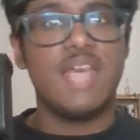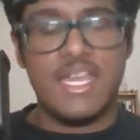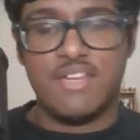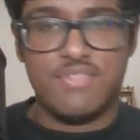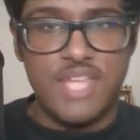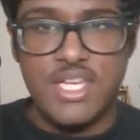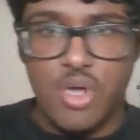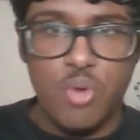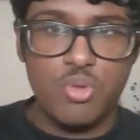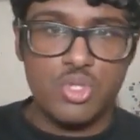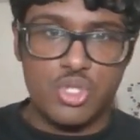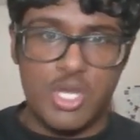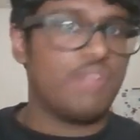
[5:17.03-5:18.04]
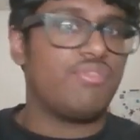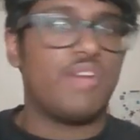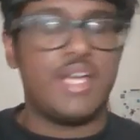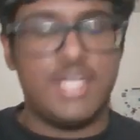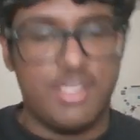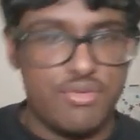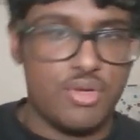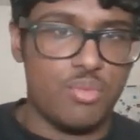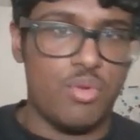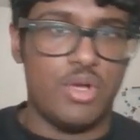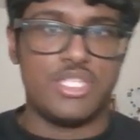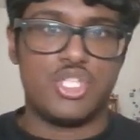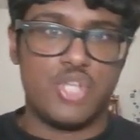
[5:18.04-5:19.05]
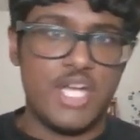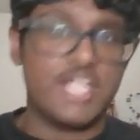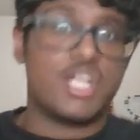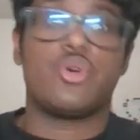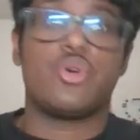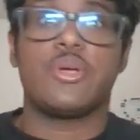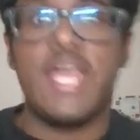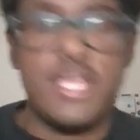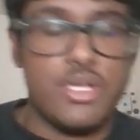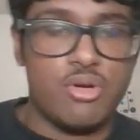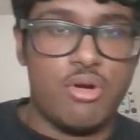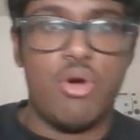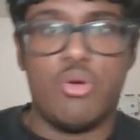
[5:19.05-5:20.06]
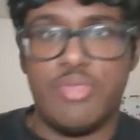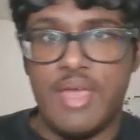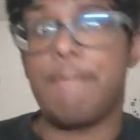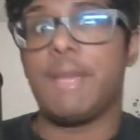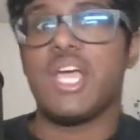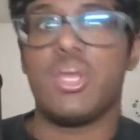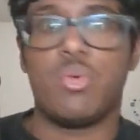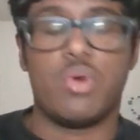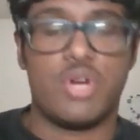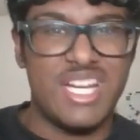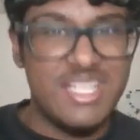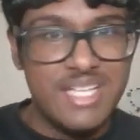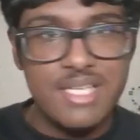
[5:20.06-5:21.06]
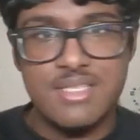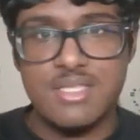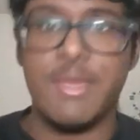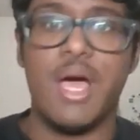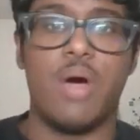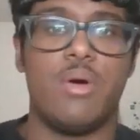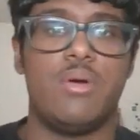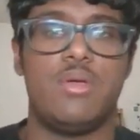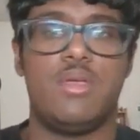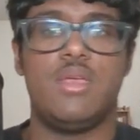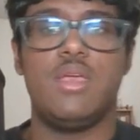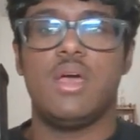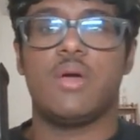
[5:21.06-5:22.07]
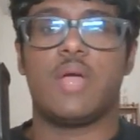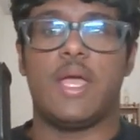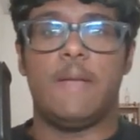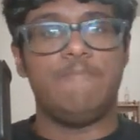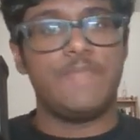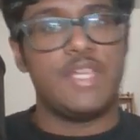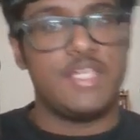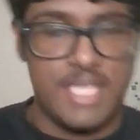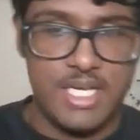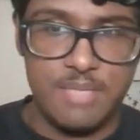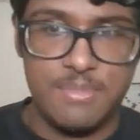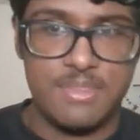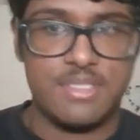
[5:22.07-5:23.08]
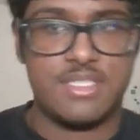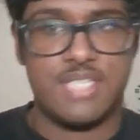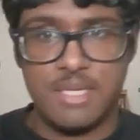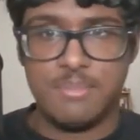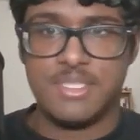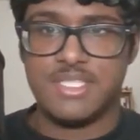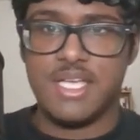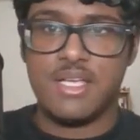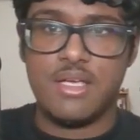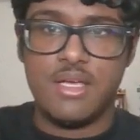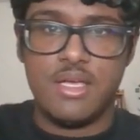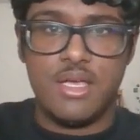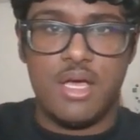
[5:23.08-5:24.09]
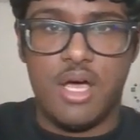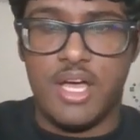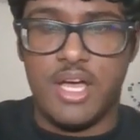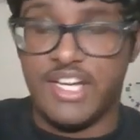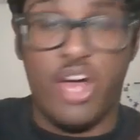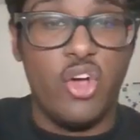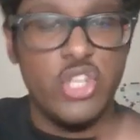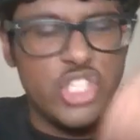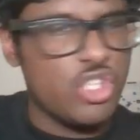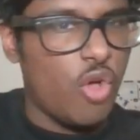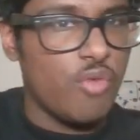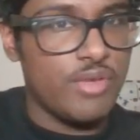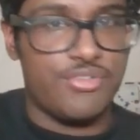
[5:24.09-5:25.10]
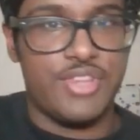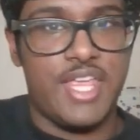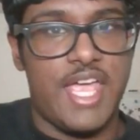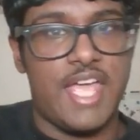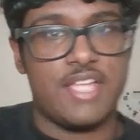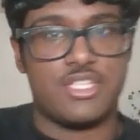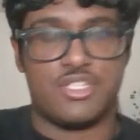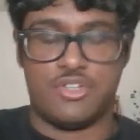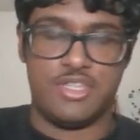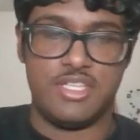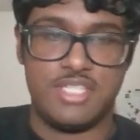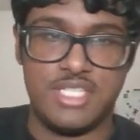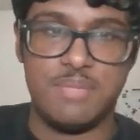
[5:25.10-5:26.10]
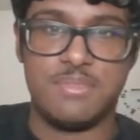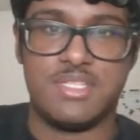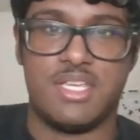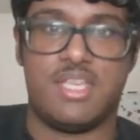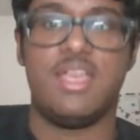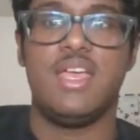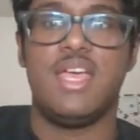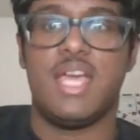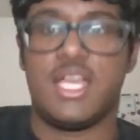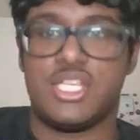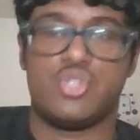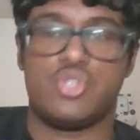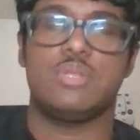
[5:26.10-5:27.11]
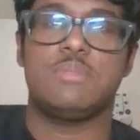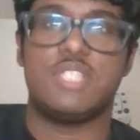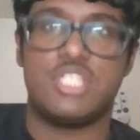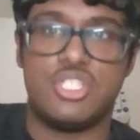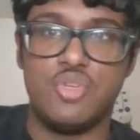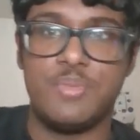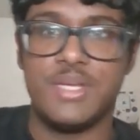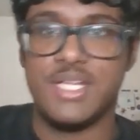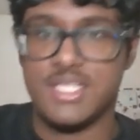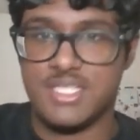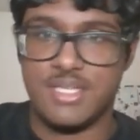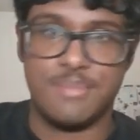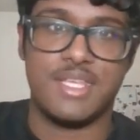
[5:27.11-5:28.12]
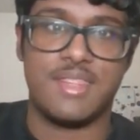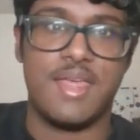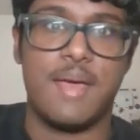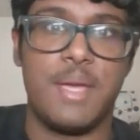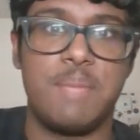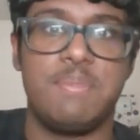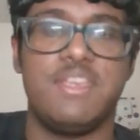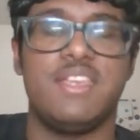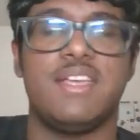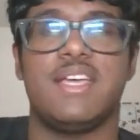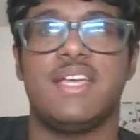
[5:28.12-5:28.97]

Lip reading: And if they don't, try to find different ones. Try to create your own that might work and test them out. Okay. Second mistake, not solving for the answer. And this seems like extremely stupid and something that might be